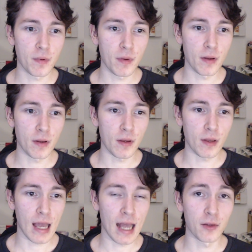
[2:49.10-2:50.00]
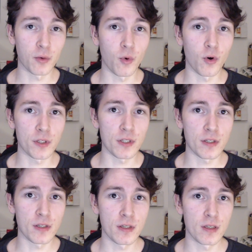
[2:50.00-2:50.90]
Uh, Alan
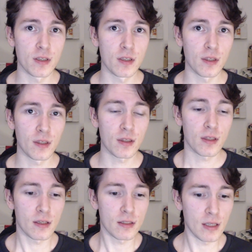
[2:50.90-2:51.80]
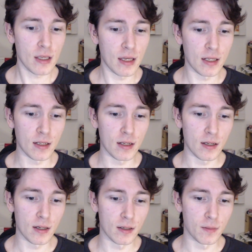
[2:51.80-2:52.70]
Watts, and
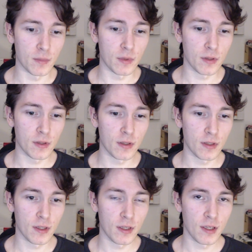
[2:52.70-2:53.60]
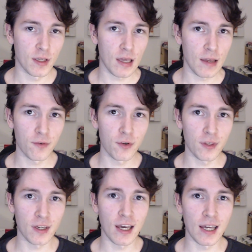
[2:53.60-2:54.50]
um, every
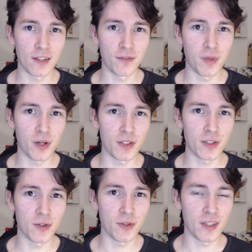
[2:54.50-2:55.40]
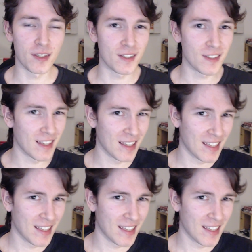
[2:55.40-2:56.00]
other kind of person who you just